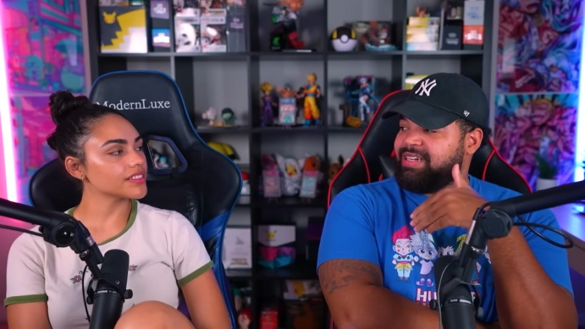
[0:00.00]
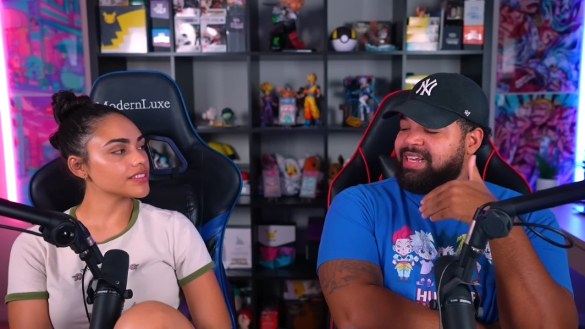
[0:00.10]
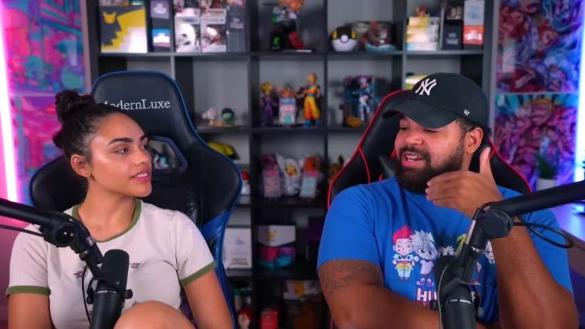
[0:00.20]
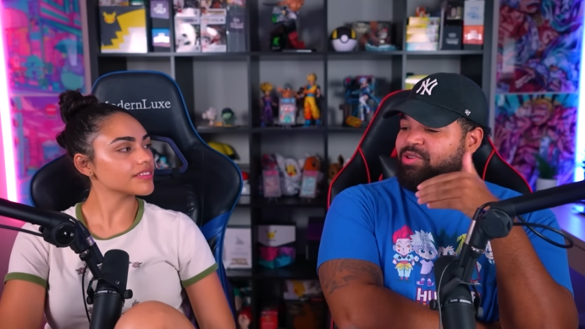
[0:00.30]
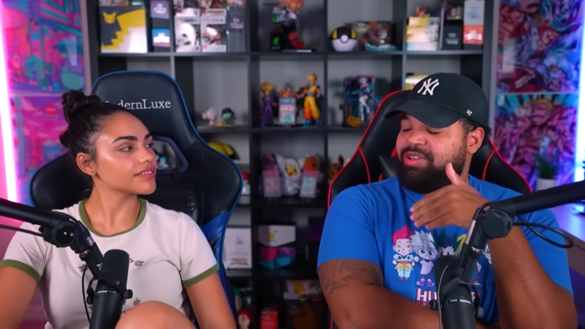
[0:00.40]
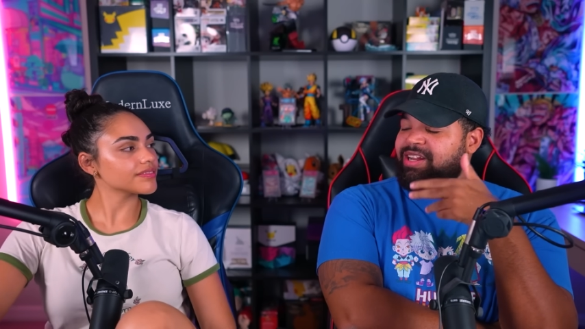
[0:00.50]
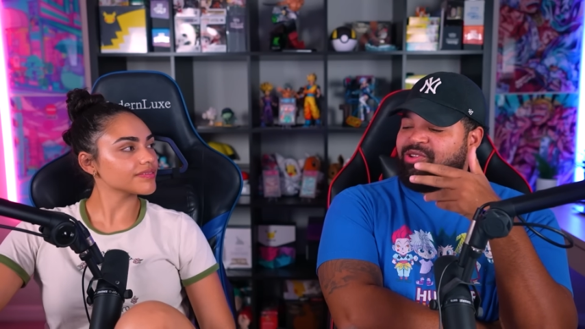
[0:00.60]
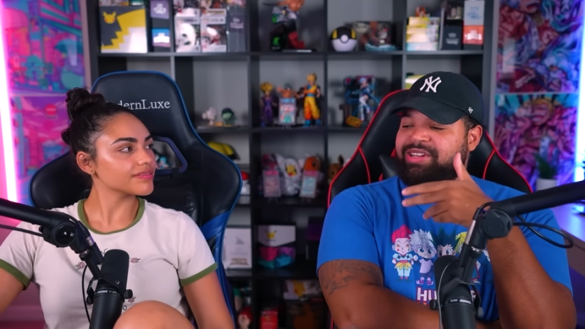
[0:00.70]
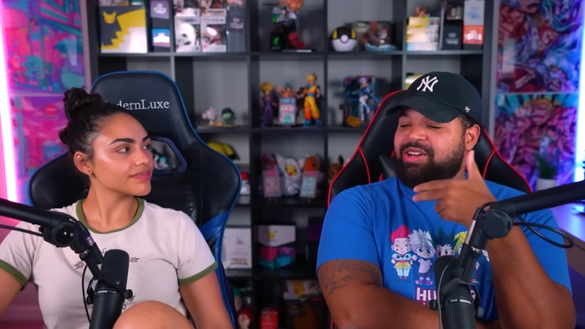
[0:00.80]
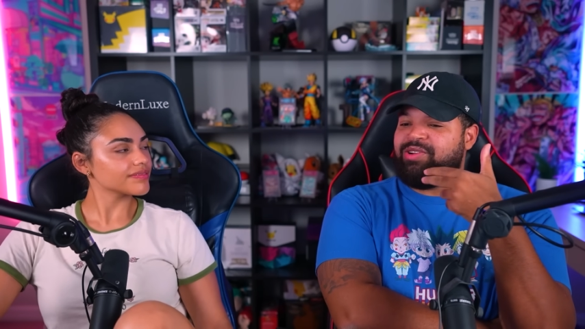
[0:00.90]
Speaker 1: they don't they
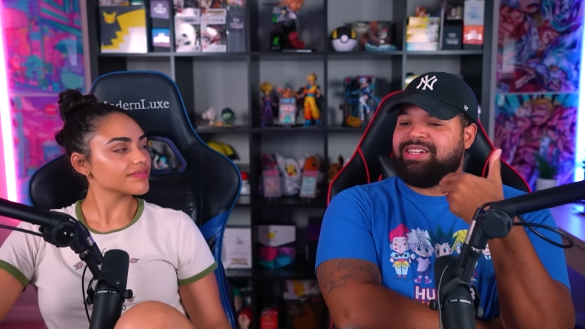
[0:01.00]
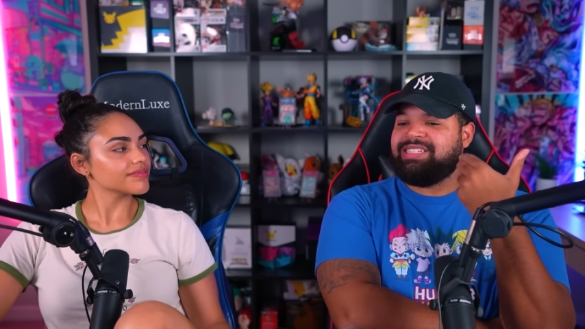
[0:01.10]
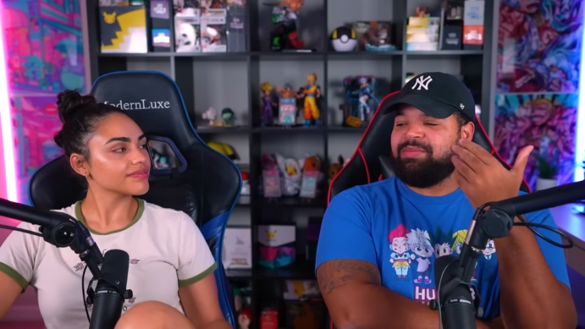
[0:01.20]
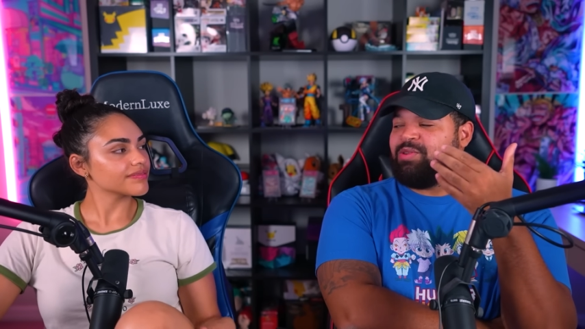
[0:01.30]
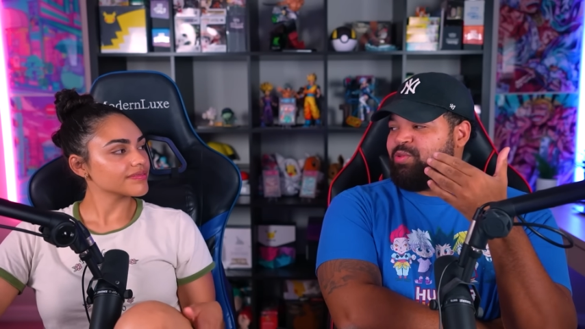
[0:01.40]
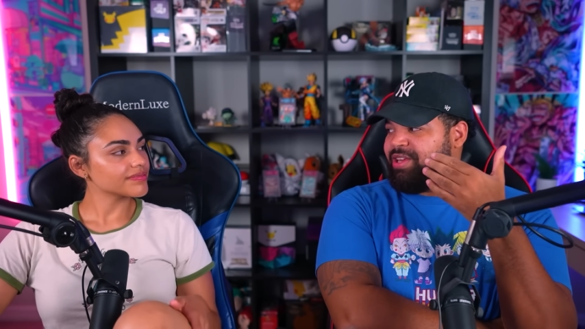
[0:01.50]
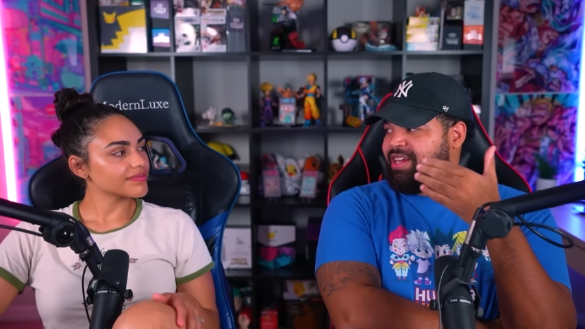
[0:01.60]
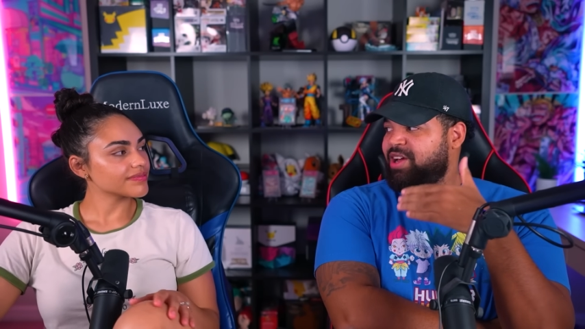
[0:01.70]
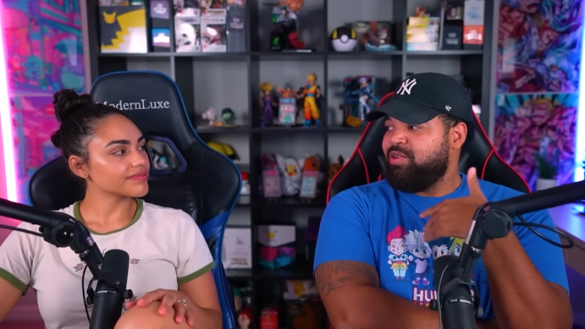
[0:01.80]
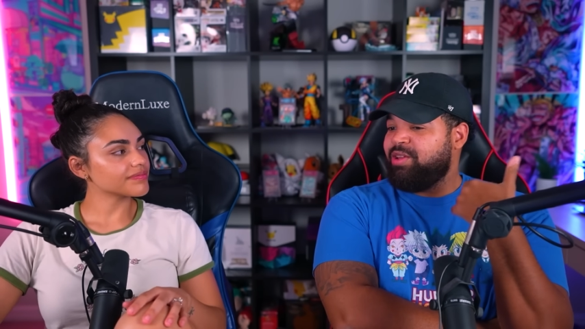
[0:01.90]
don't they don't accept the weak.
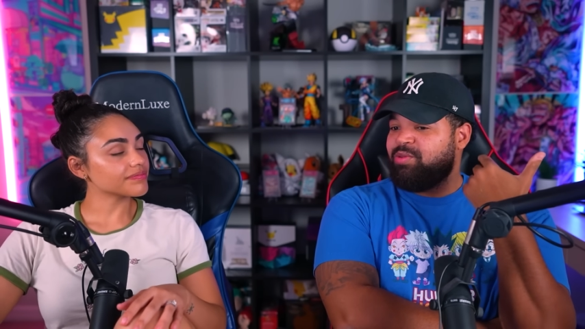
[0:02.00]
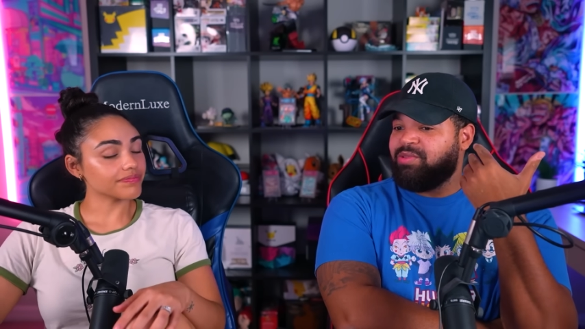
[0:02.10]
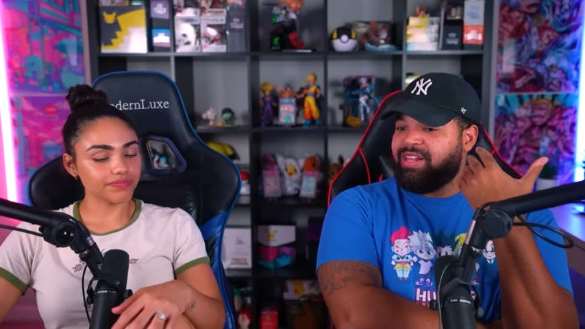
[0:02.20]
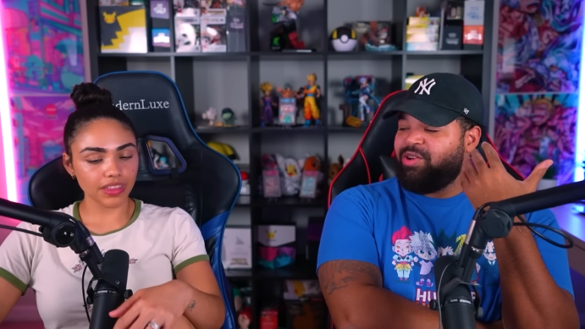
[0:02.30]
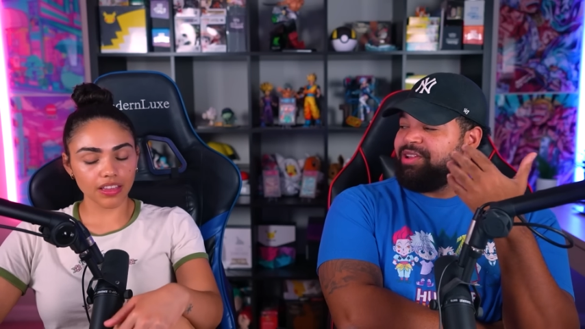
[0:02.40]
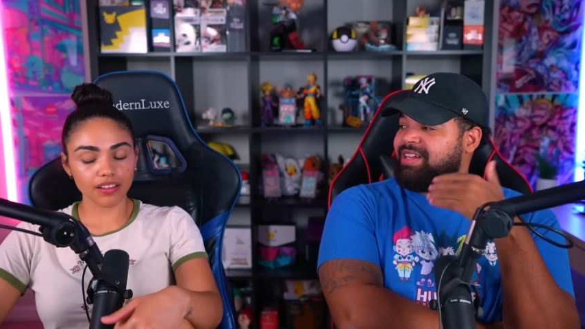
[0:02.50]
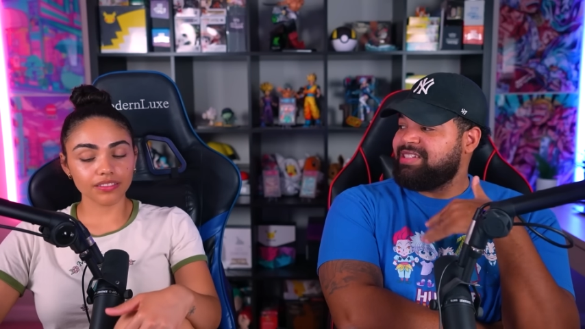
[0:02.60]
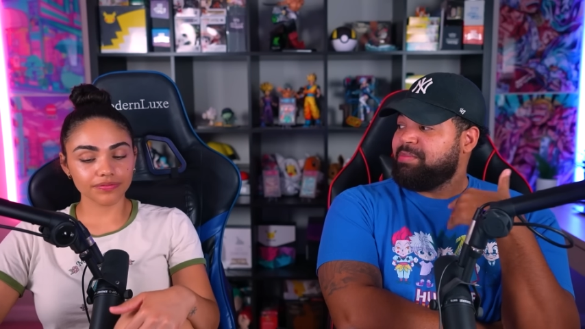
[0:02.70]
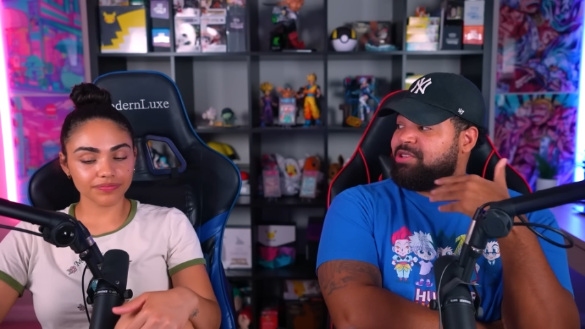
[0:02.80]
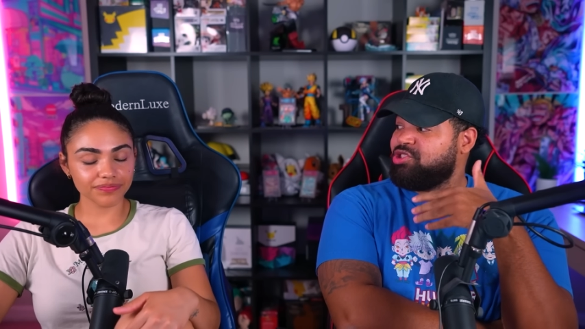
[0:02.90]
They only they only yeah.
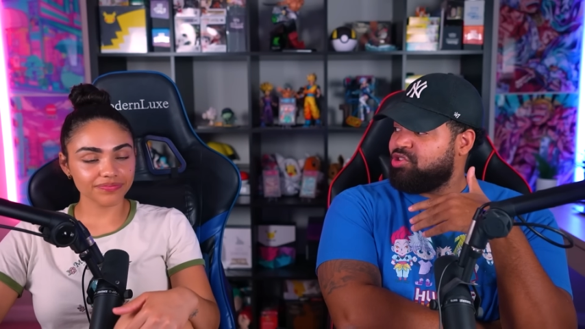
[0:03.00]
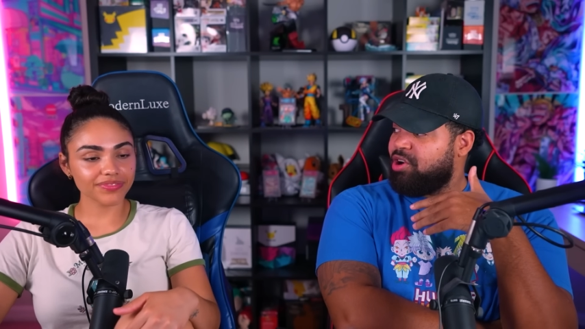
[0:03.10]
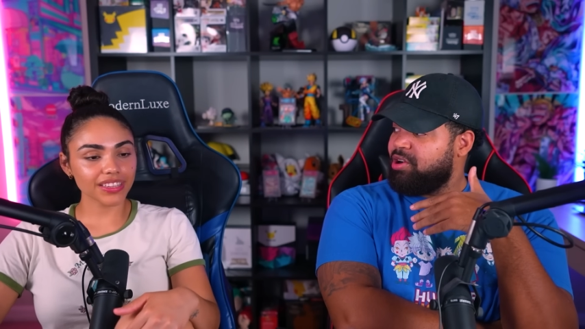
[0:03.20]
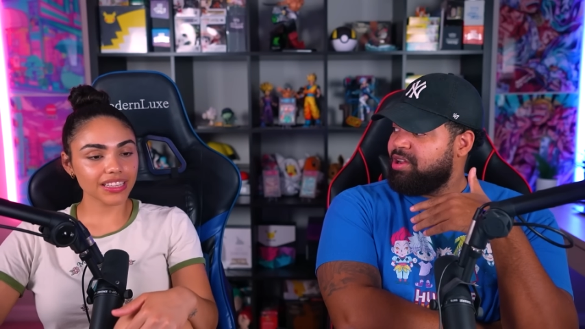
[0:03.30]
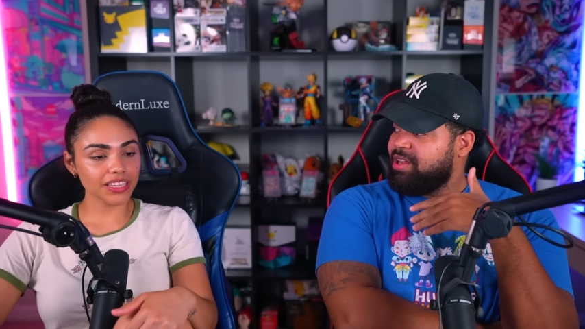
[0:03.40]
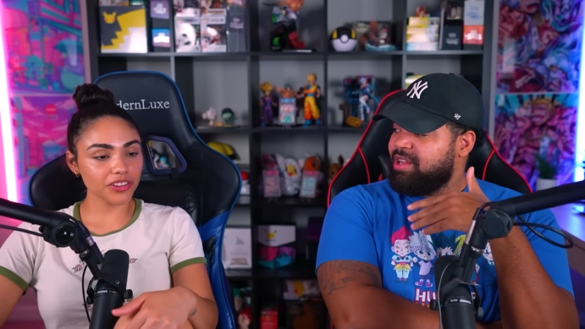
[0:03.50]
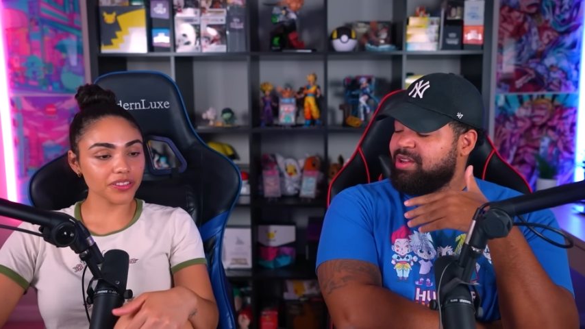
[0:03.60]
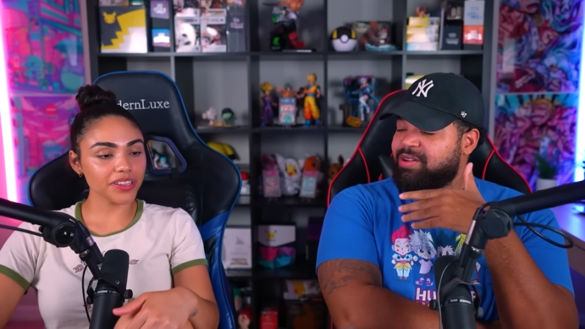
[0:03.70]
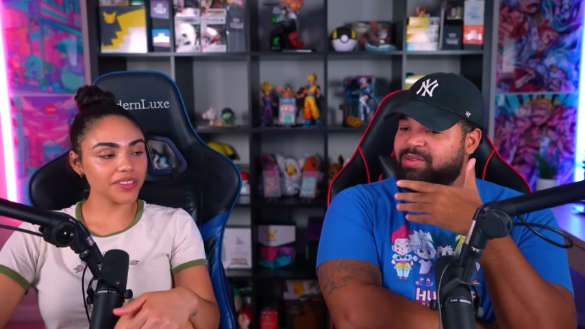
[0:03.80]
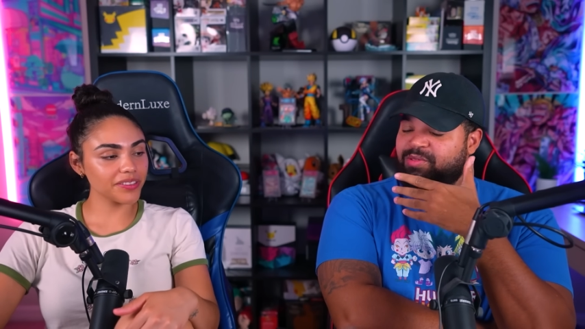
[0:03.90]
accept the strong. Clearly.